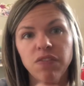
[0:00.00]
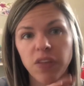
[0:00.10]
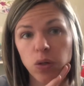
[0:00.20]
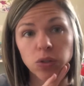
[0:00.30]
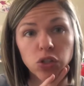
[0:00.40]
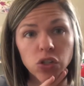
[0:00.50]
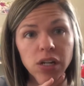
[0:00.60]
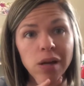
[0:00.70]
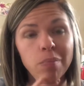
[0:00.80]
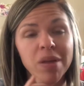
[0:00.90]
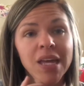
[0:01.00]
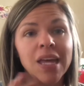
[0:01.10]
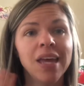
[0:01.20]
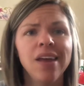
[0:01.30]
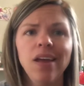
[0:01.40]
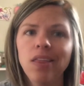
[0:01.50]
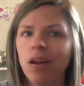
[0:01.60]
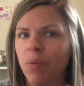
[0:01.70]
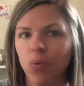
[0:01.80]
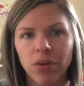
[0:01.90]
field trip. And then, I
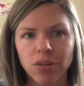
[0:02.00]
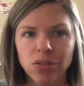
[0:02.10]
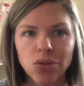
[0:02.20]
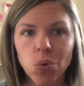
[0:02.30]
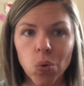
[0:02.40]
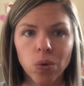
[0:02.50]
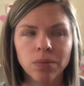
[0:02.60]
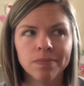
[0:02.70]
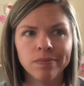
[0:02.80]
mean, we're gonna school